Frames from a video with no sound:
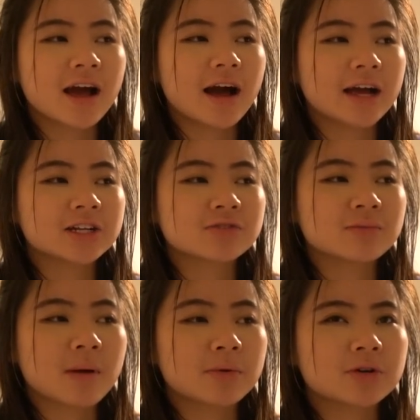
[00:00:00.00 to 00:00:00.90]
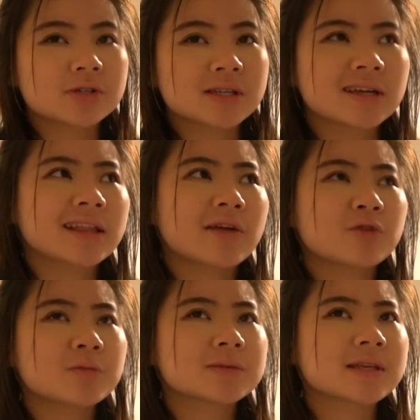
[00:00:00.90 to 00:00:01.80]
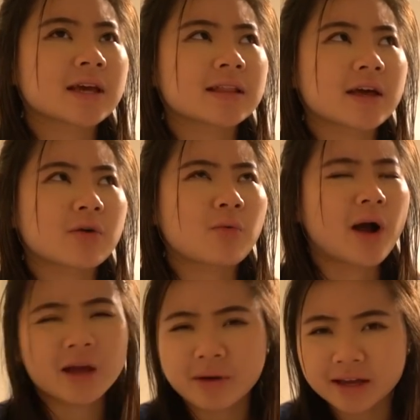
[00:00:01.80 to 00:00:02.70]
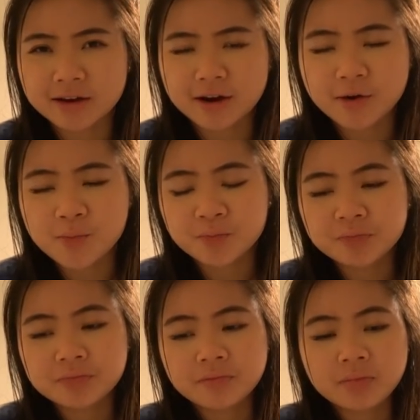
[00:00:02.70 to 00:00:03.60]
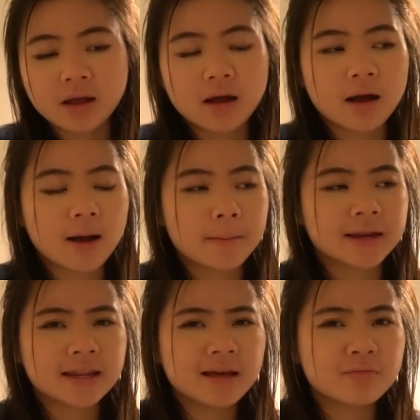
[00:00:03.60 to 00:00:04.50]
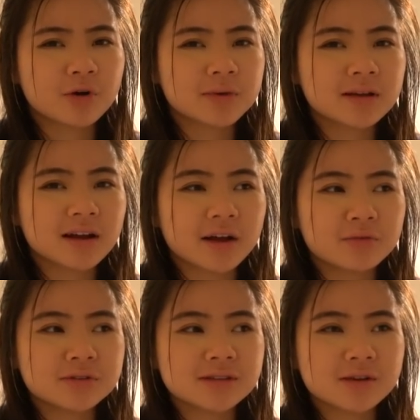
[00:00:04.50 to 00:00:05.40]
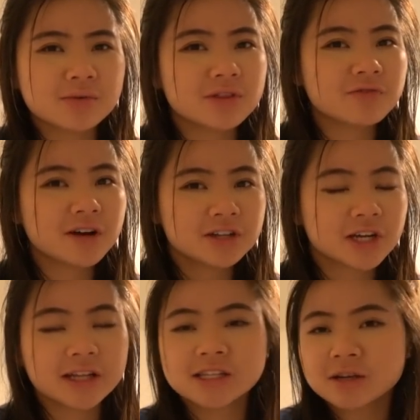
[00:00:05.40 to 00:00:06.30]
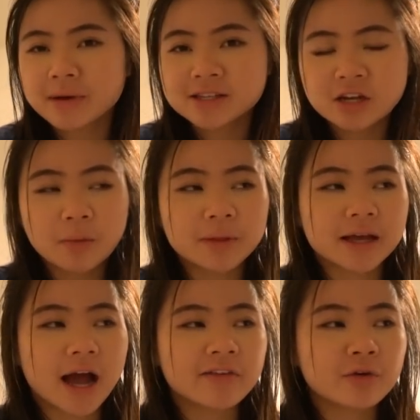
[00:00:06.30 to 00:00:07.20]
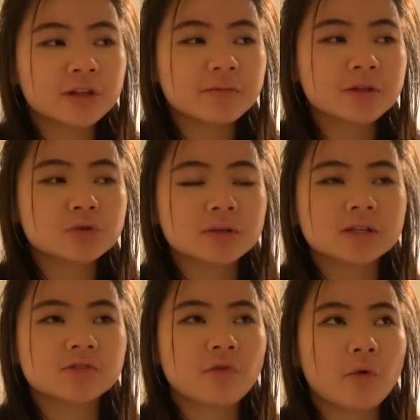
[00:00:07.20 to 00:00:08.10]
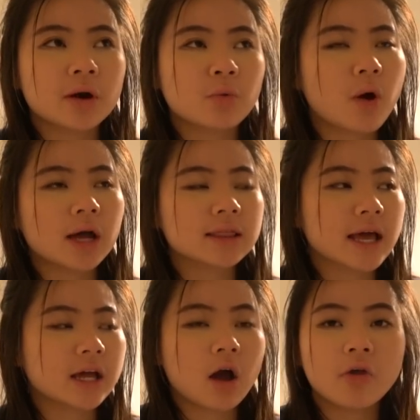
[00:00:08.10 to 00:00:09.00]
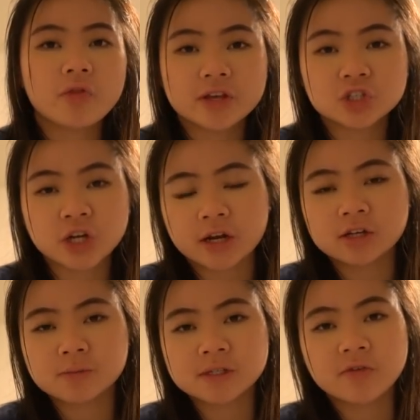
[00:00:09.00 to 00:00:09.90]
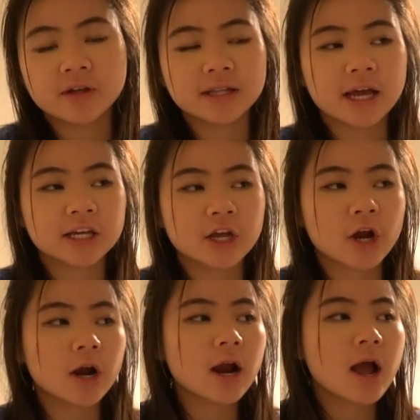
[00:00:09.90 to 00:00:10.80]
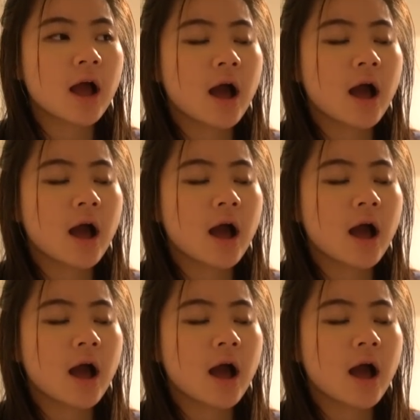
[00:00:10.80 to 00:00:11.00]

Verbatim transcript: I just remember sitting in that room saying like, why am I here? And in that moment, I was like, what the fuck, Jay, that's like messed up. Like, I've only been doing this for what, like this channel specifically, a year.